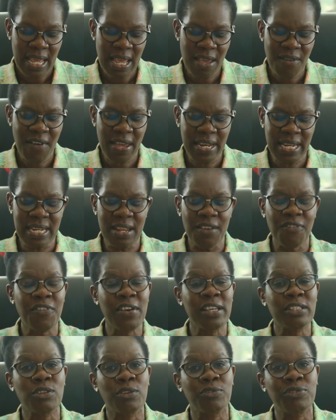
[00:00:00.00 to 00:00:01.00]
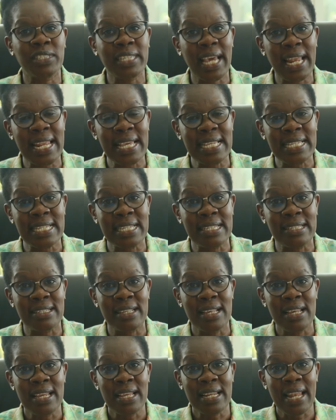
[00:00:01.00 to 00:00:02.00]
even in the face of
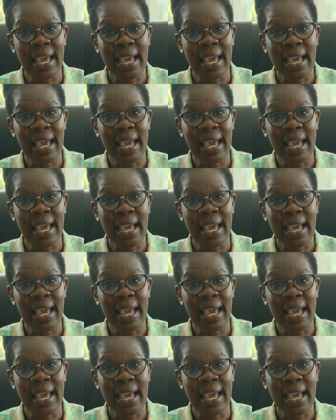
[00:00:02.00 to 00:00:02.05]
challenges.